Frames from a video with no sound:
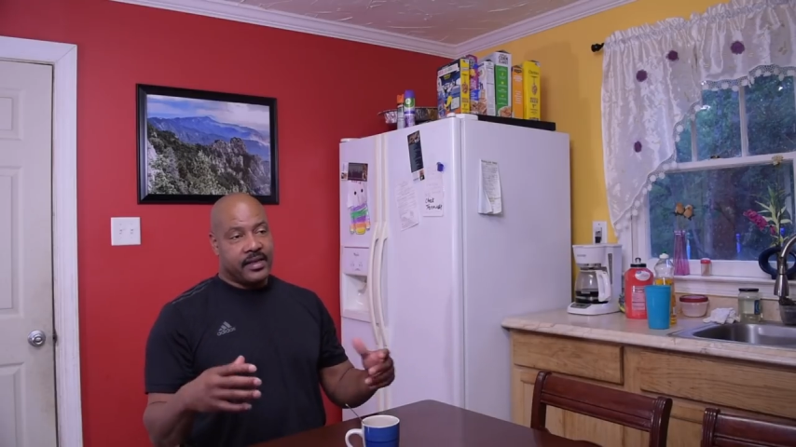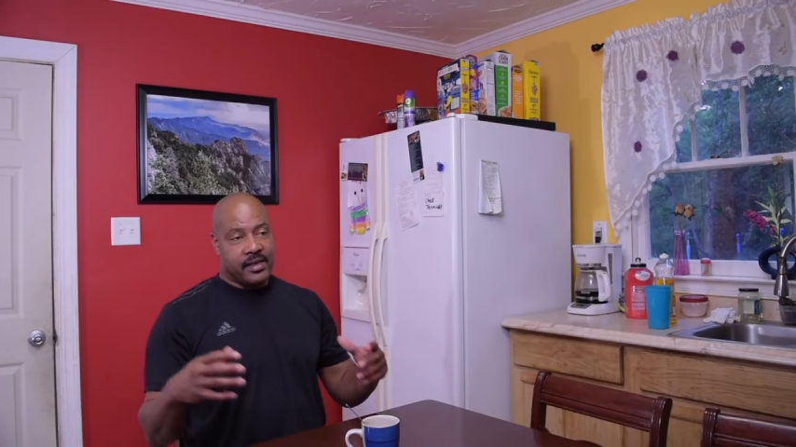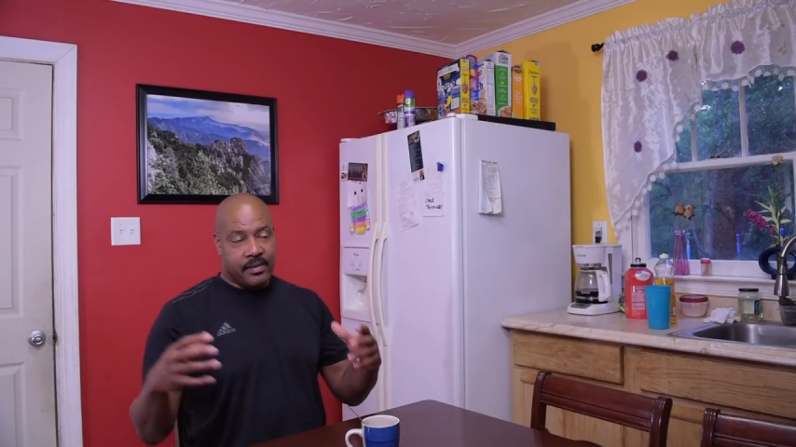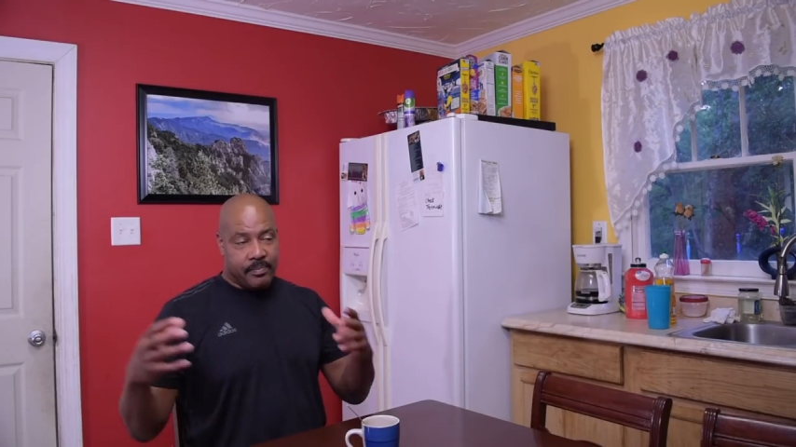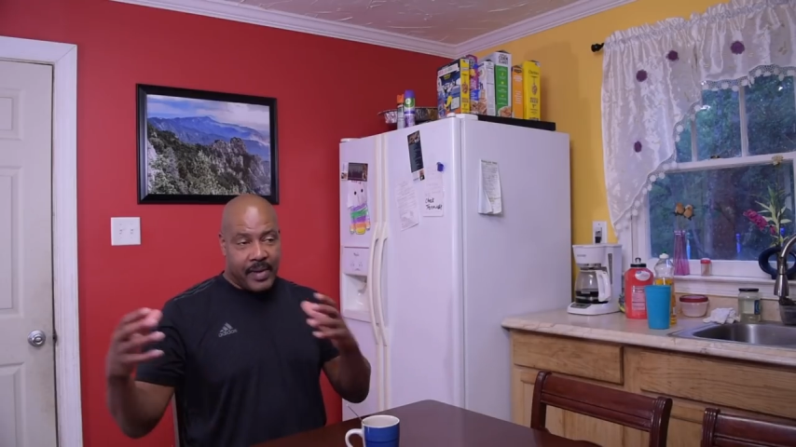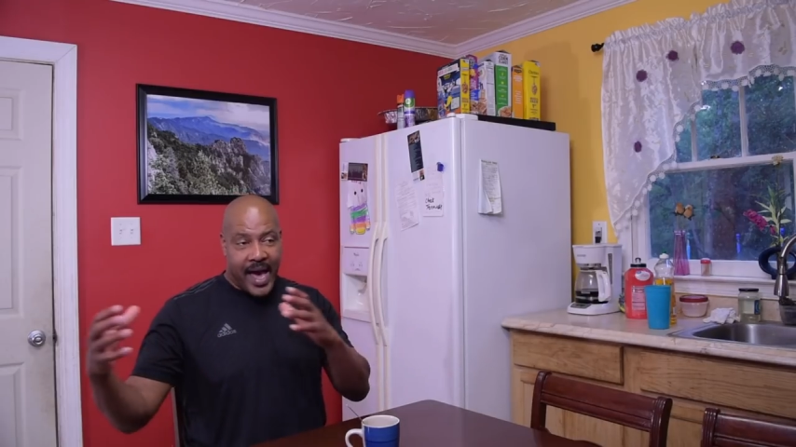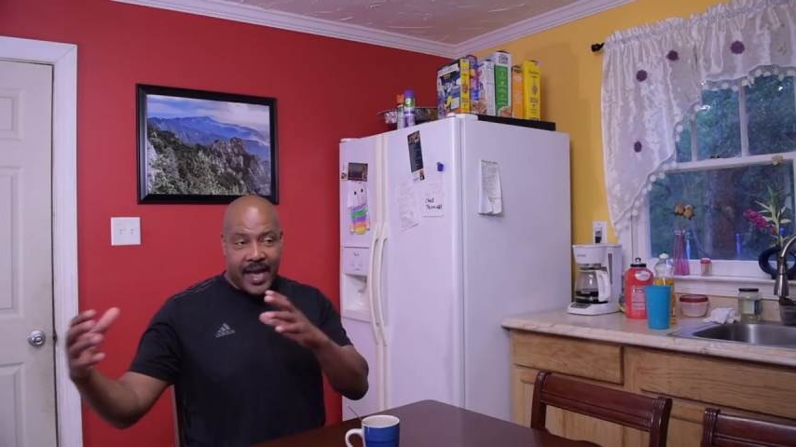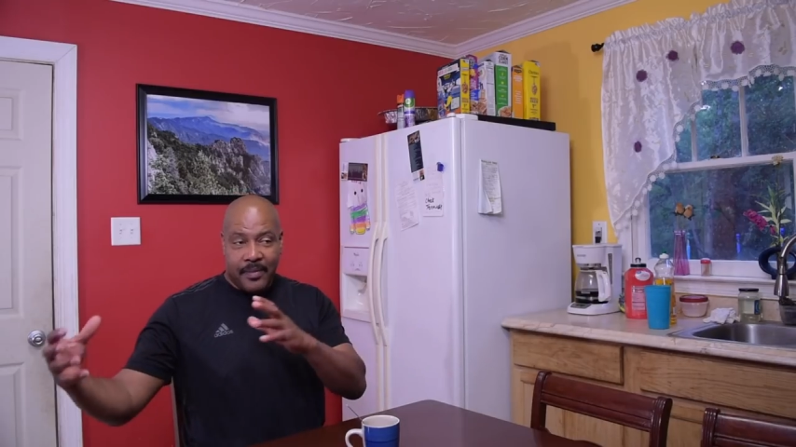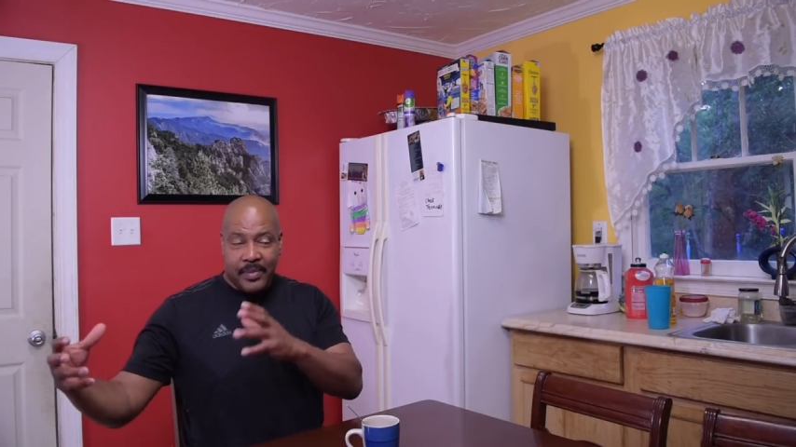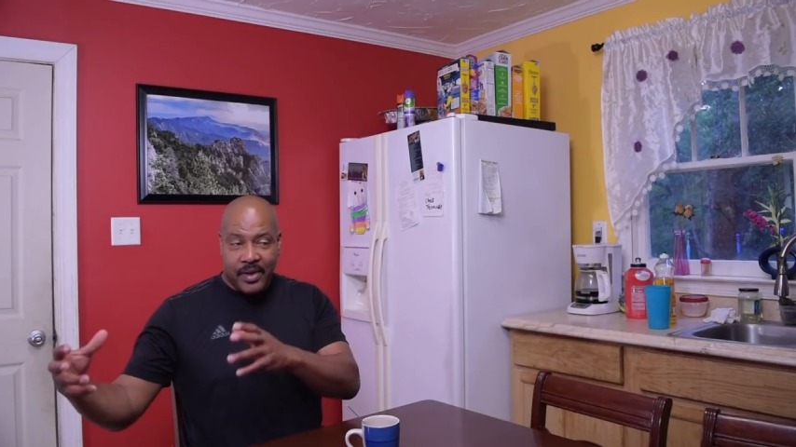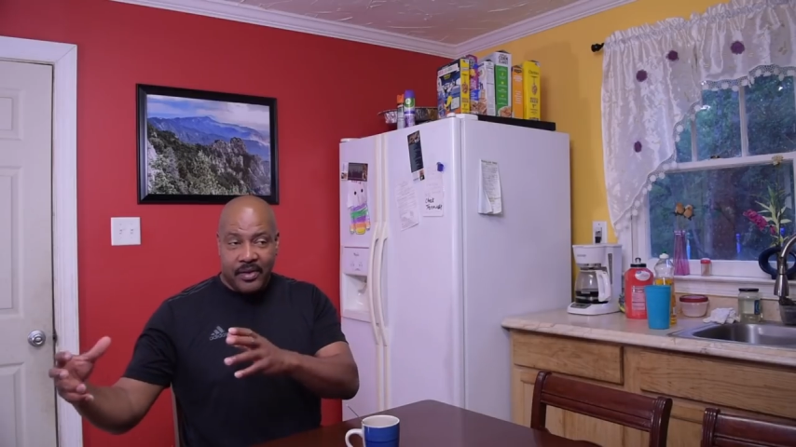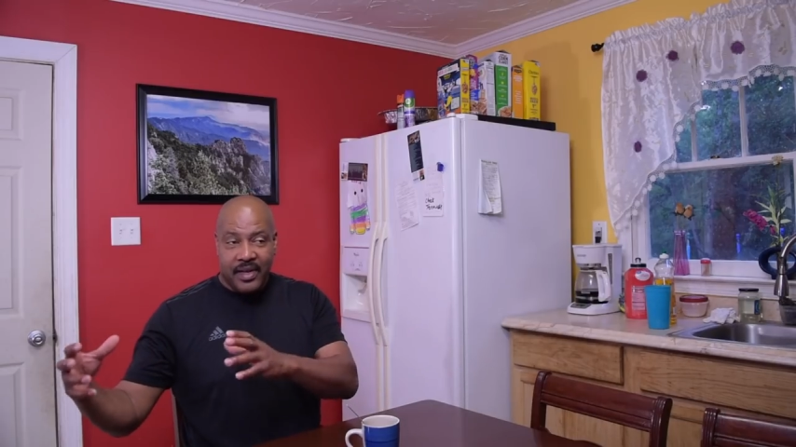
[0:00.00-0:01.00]
The
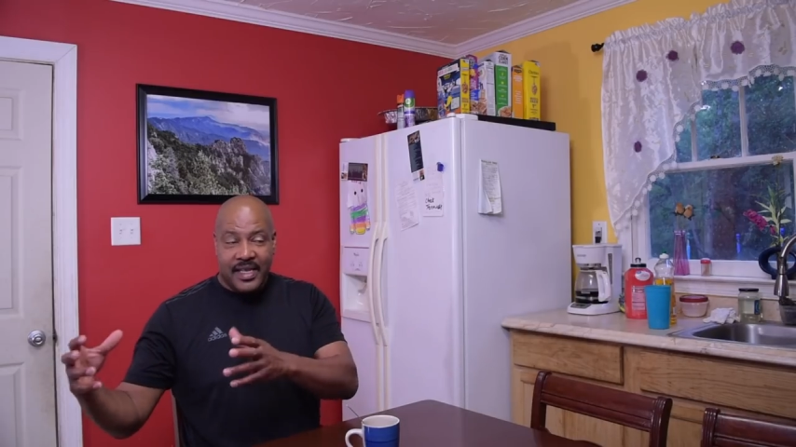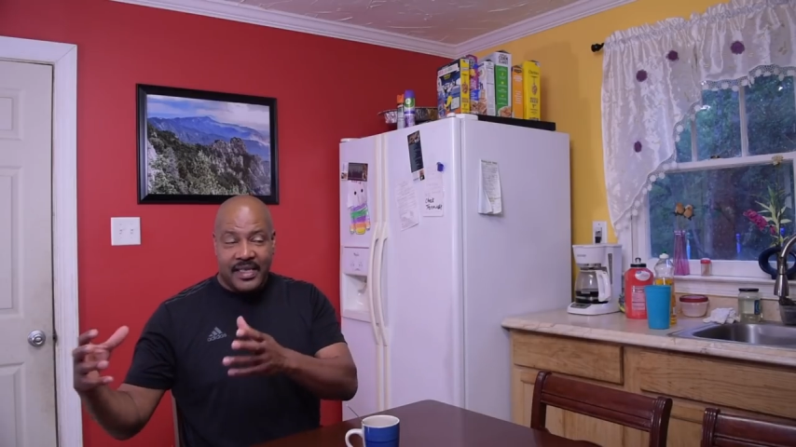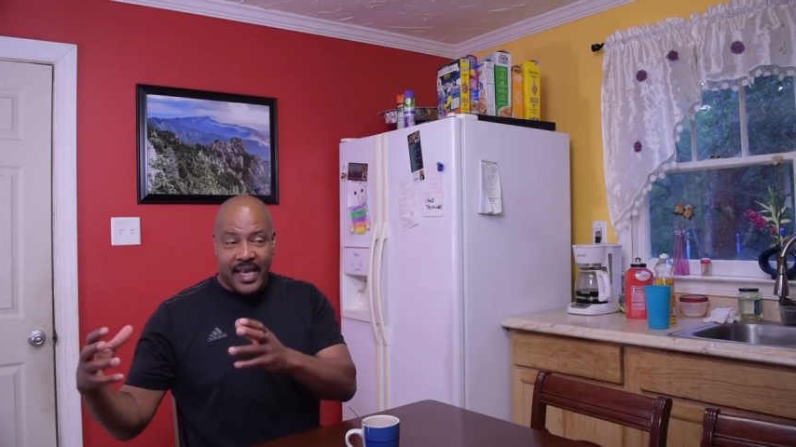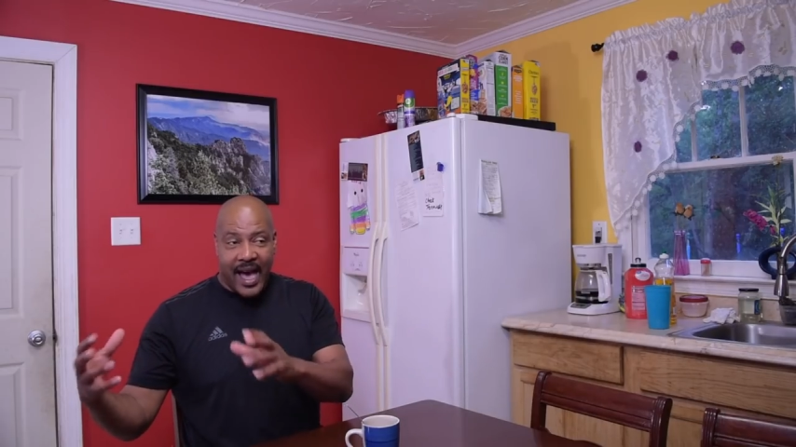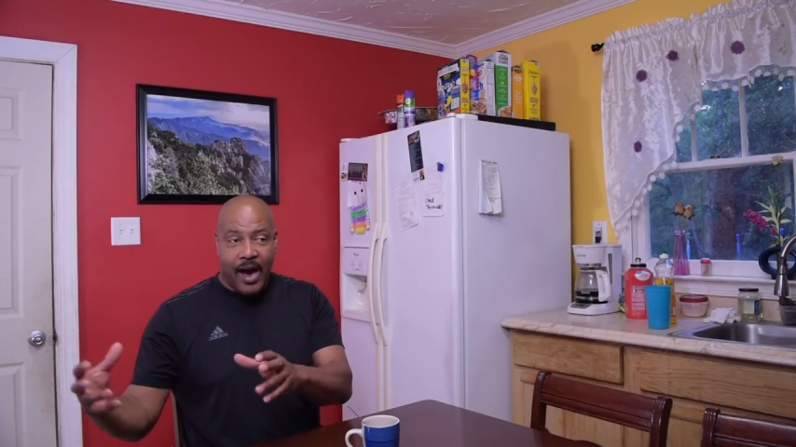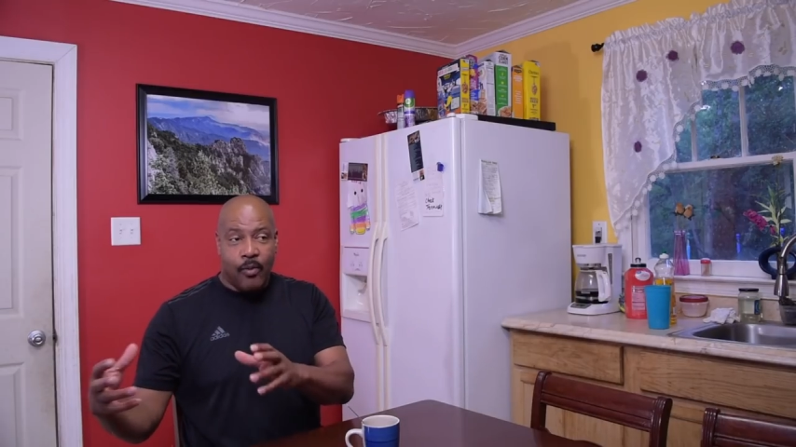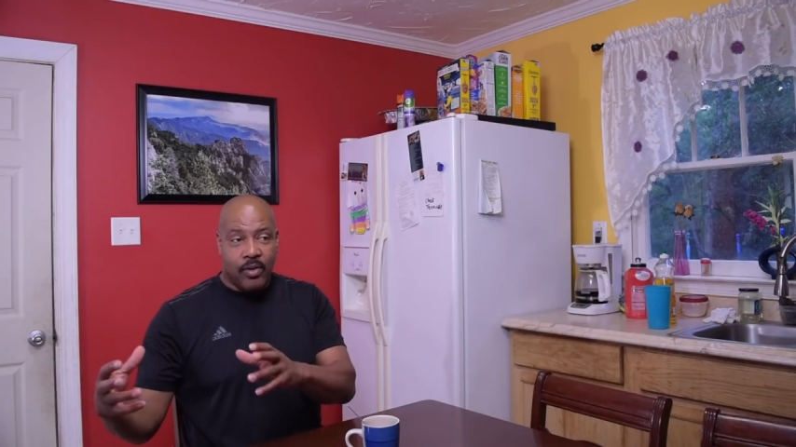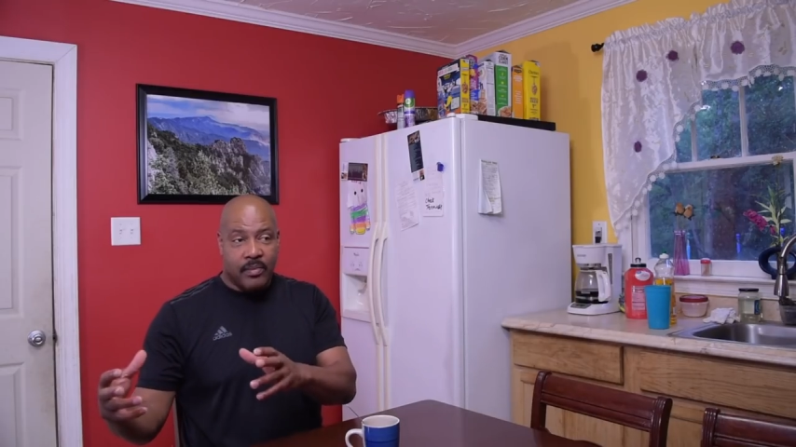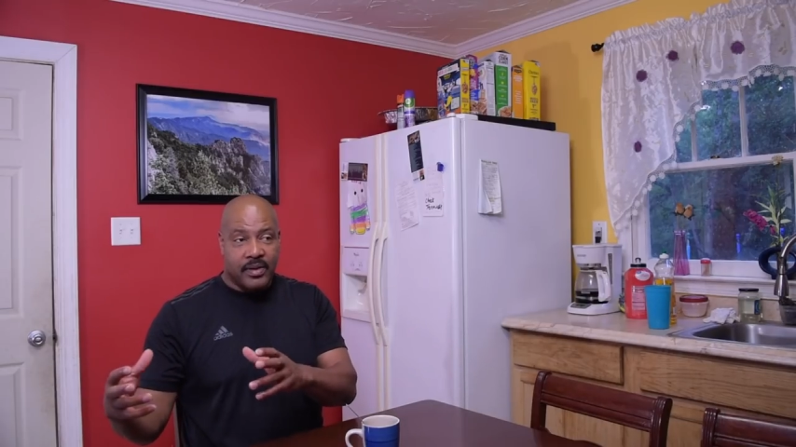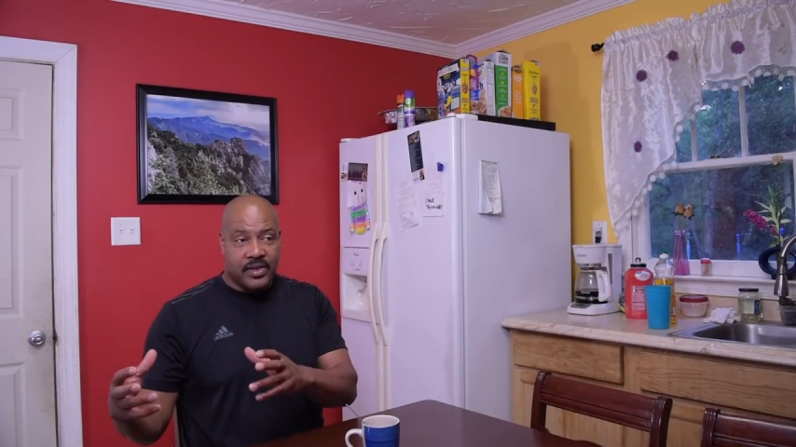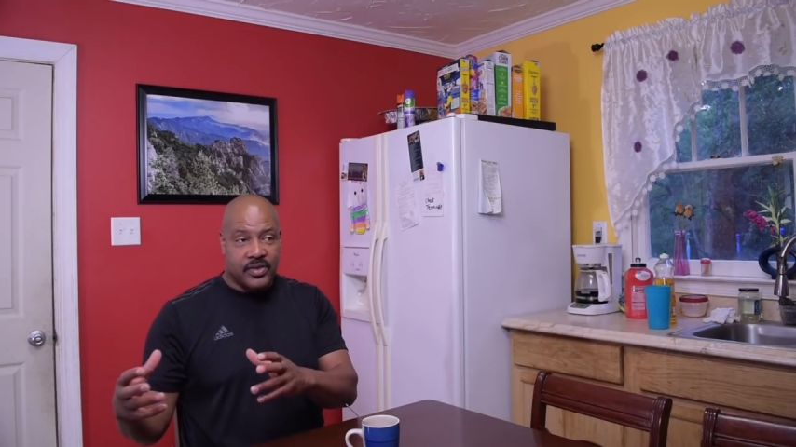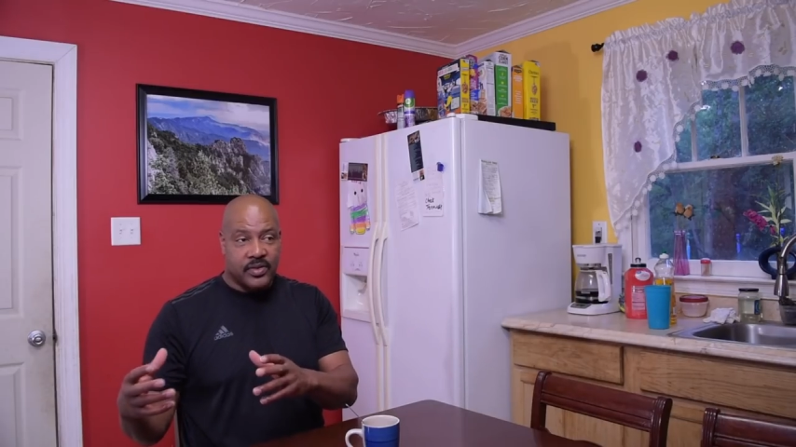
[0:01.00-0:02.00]
bodybuilding is the outward
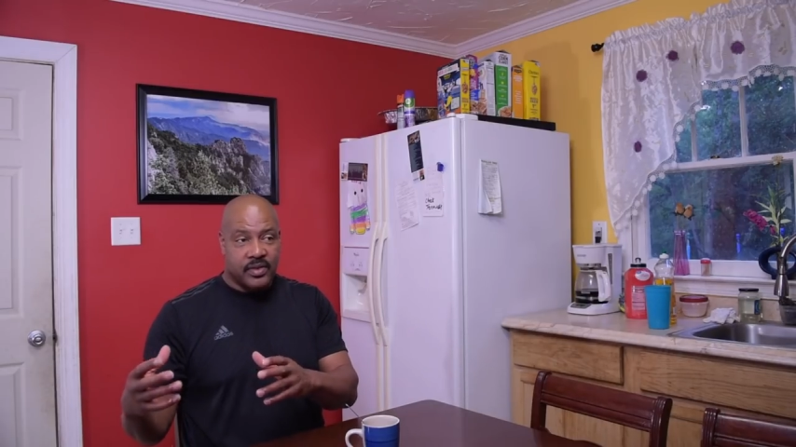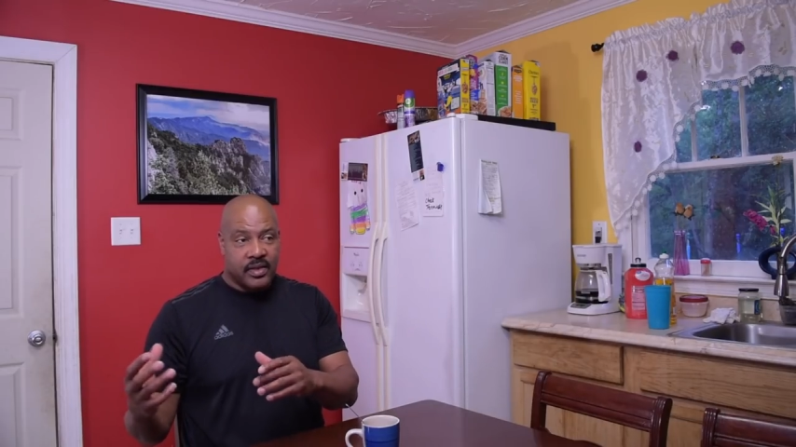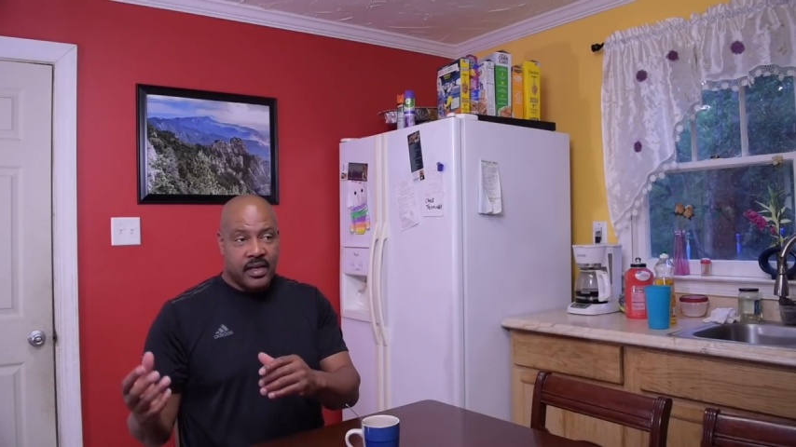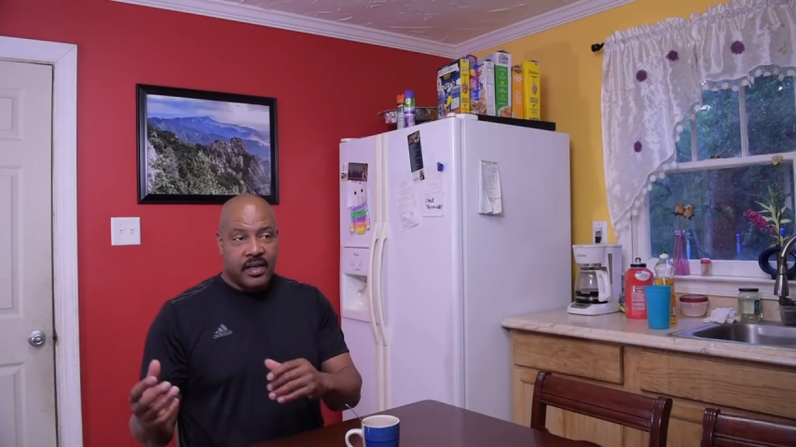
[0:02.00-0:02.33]
muscles.